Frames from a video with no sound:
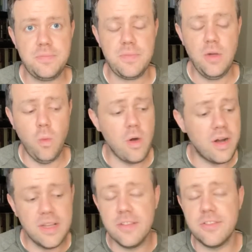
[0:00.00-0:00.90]
what
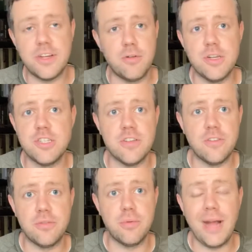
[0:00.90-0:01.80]
it is that Christians
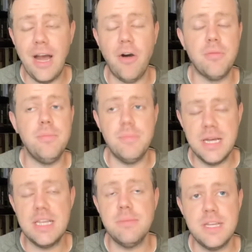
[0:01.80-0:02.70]
throughout
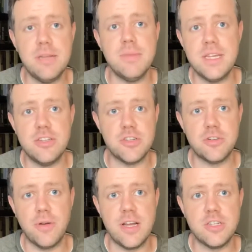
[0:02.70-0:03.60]
many, many, many
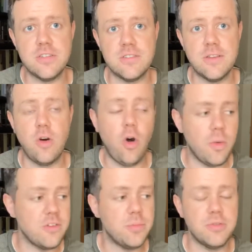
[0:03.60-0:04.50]
generations have
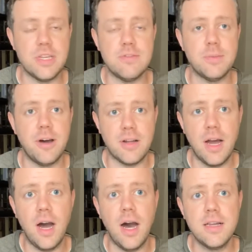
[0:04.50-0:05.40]
always believed about
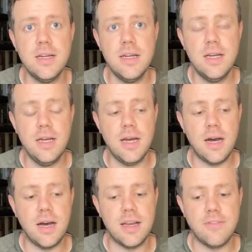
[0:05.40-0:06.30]
God,
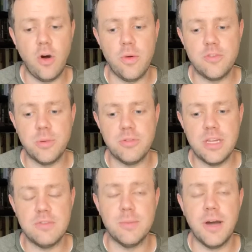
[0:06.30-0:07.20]
and have always
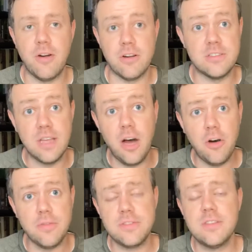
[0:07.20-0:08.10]
believed about
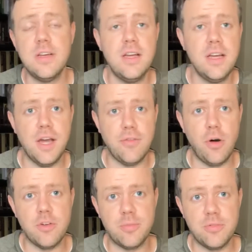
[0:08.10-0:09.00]
ourselves, have
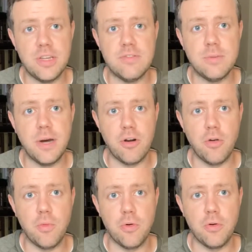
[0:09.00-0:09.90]
always believed about
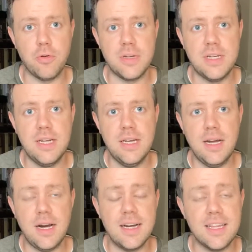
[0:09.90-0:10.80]
our world.
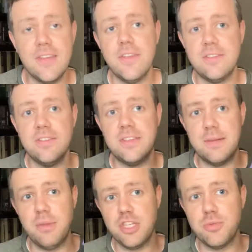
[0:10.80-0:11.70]
Again, this is
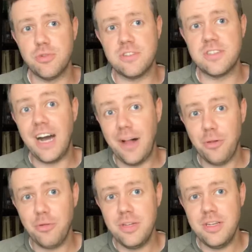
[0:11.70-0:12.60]
a much more
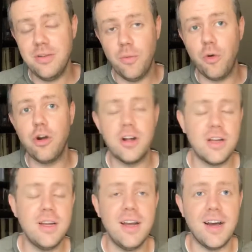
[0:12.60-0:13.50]
scholarly
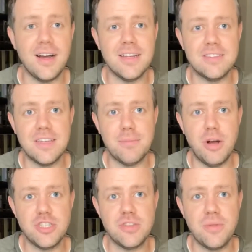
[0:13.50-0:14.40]
work. It's a
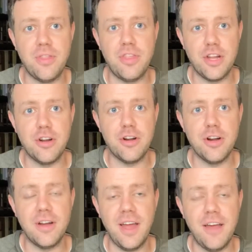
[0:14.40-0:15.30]
much
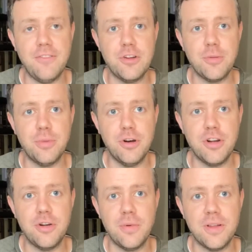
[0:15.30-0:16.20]
thicker, heavier
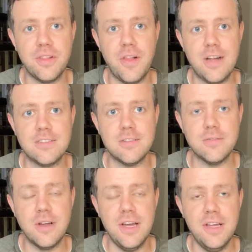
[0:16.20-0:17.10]
book with lots
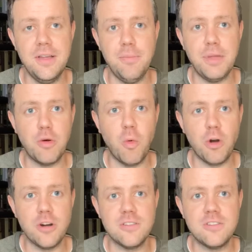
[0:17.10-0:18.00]
of big
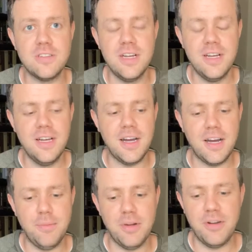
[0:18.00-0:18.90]
words.
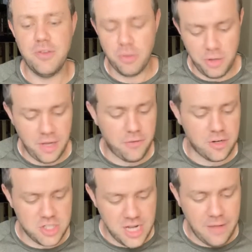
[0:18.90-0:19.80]
But if you're looking for a
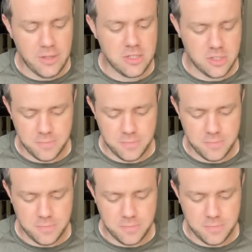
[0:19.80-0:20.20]
challenge,